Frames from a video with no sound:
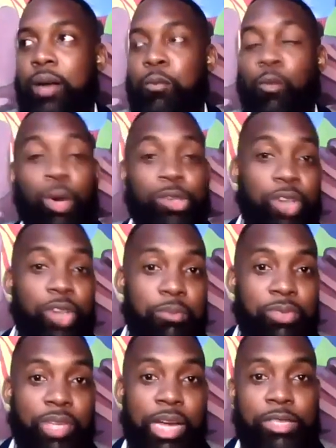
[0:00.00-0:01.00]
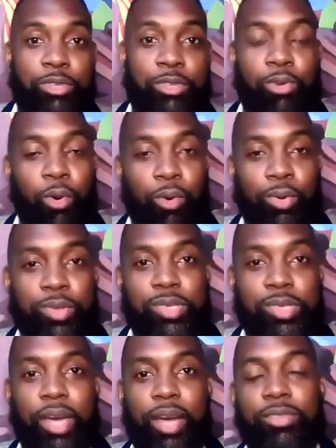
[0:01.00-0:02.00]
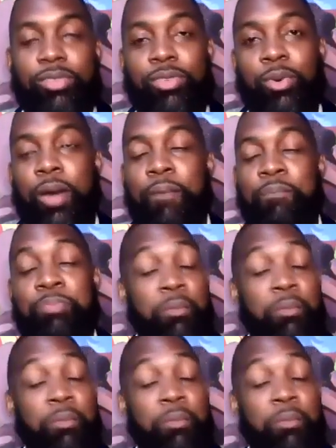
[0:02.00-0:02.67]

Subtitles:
workshops that you host and so on.